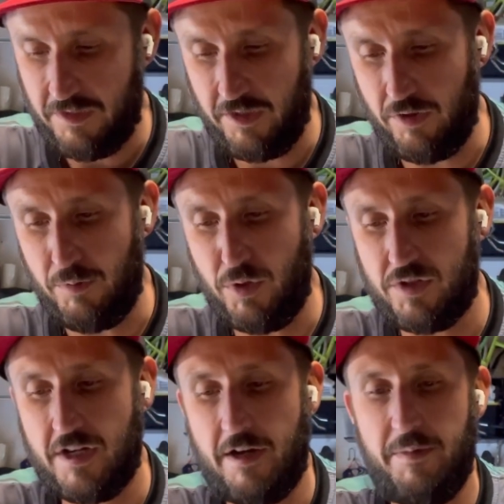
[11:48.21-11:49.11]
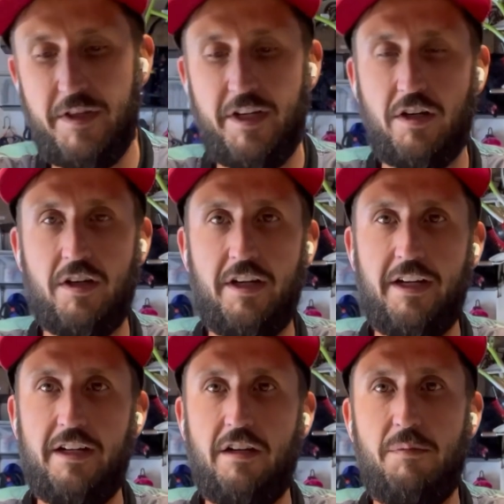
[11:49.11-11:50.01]
You know, the most common thing you're going to
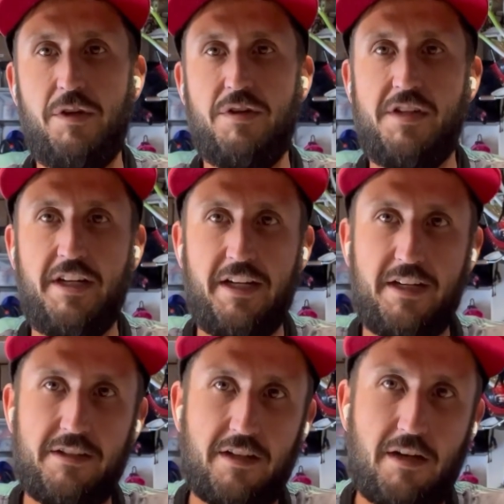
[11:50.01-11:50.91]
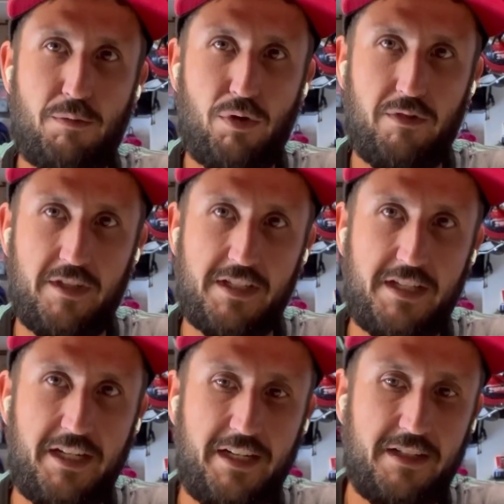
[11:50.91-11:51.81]
end up using is a couple of these
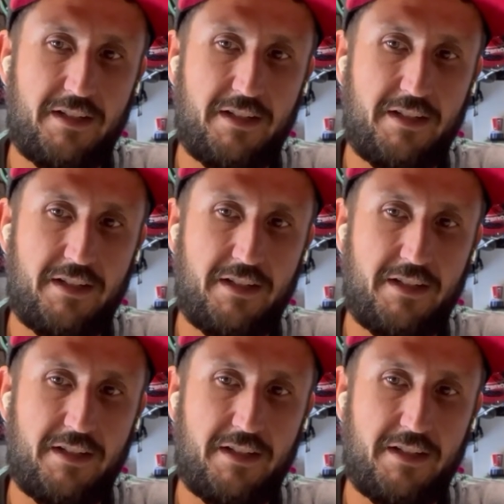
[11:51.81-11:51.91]
T's